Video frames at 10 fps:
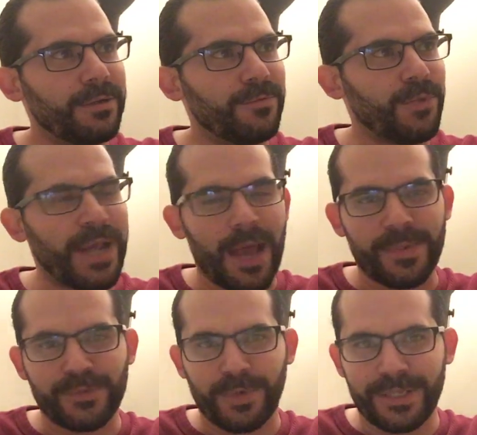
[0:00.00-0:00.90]
what
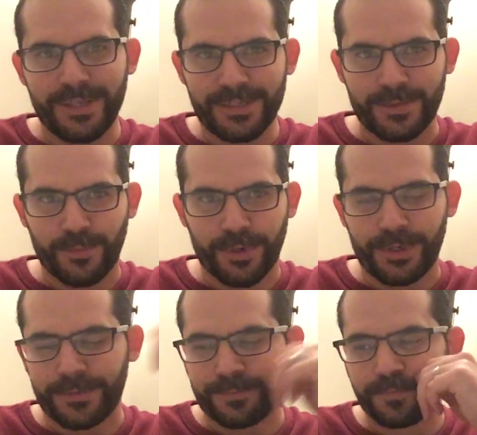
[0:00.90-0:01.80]
happens when it doesn't
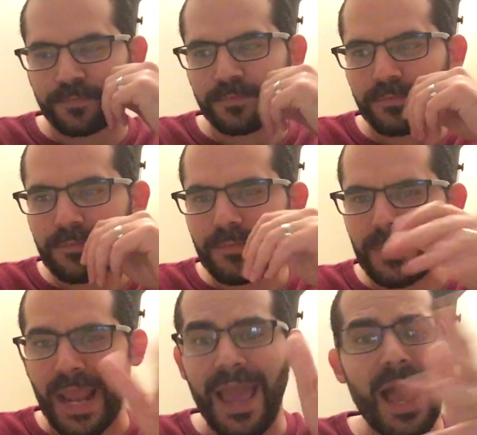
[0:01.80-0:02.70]
work.
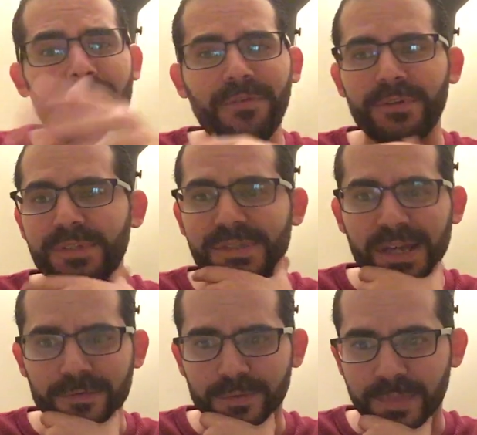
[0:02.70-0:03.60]
I have
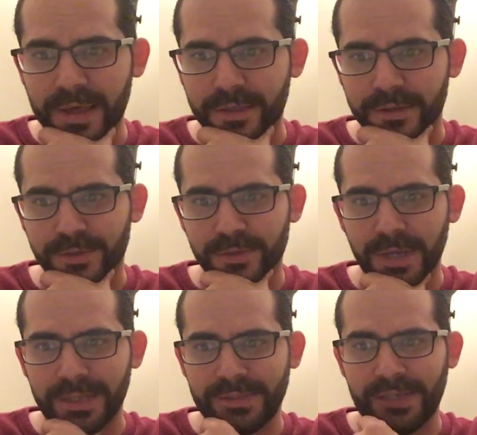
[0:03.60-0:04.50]
several methods
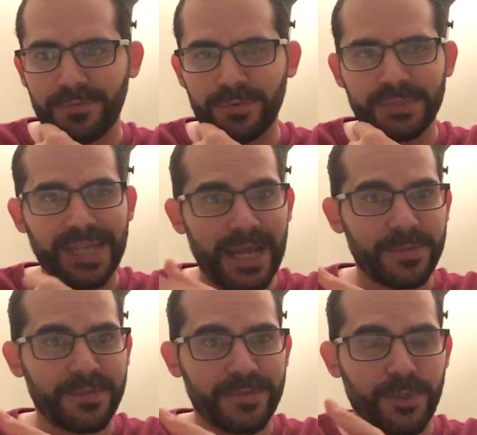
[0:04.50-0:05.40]
and several
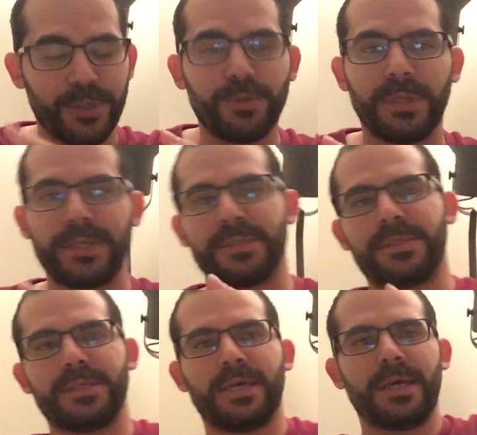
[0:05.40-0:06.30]
types of to-do
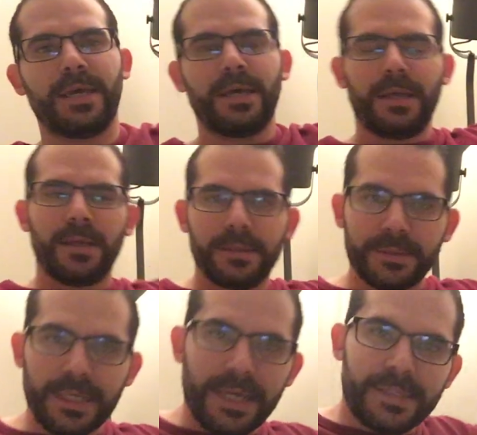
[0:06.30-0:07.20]
lists
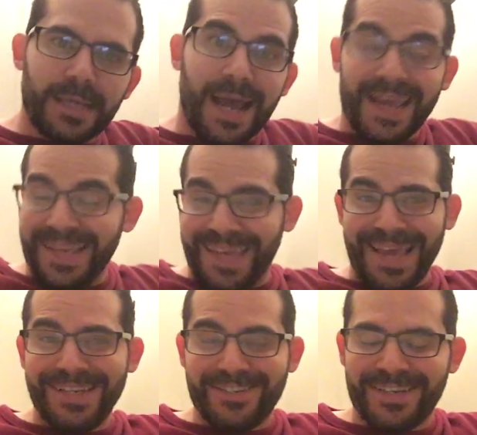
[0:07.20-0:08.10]
that I
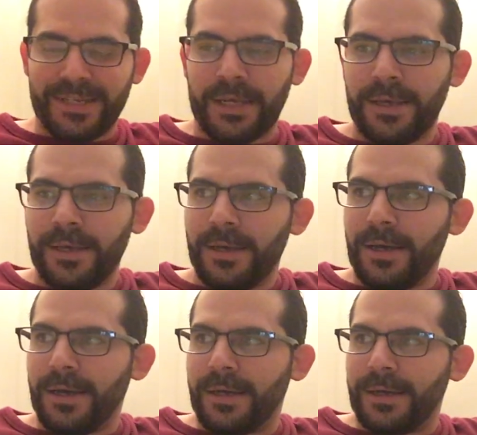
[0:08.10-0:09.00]
engage in
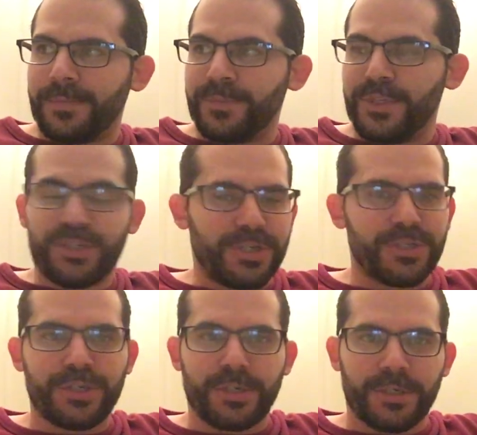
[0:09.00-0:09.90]

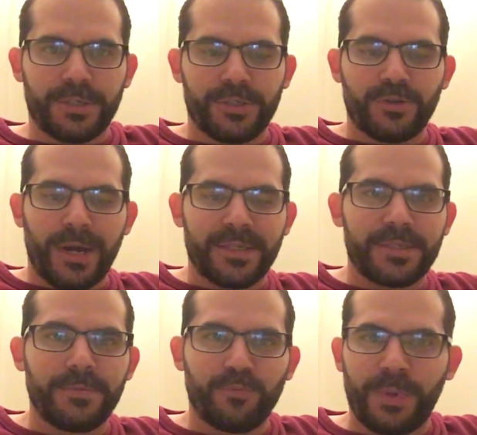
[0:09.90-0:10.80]
just to try to
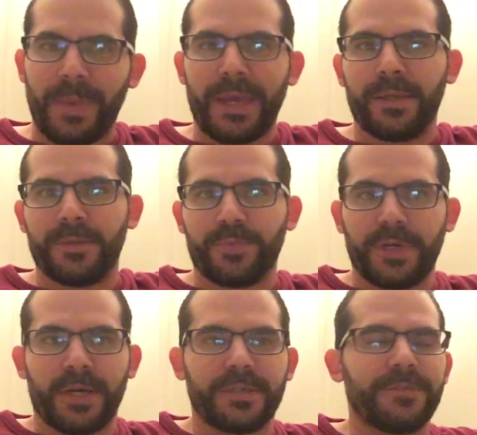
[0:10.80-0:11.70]
remain
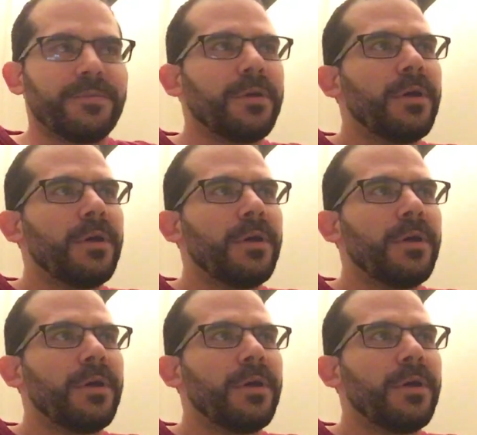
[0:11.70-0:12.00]
productive.